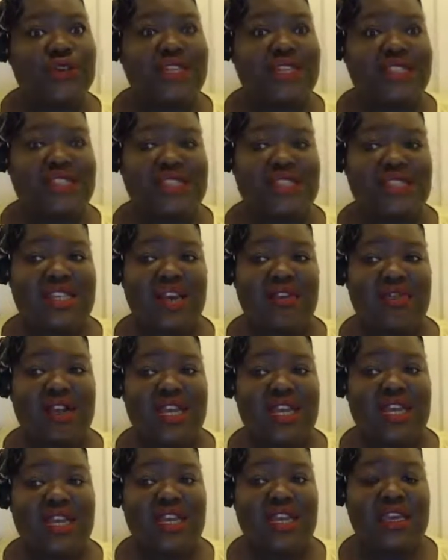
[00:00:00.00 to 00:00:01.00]

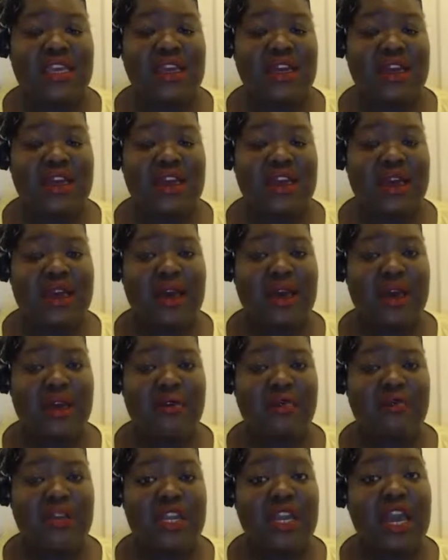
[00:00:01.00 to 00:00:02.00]
necessarily
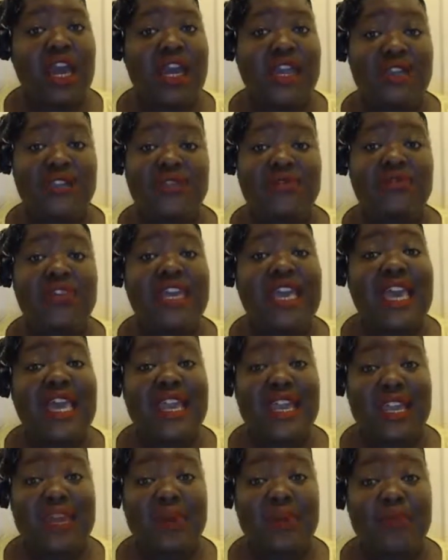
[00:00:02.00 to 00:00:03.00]
kind of get
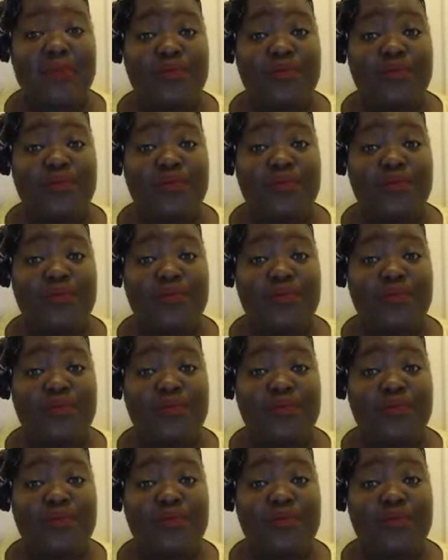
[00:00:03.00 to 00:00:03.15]
it.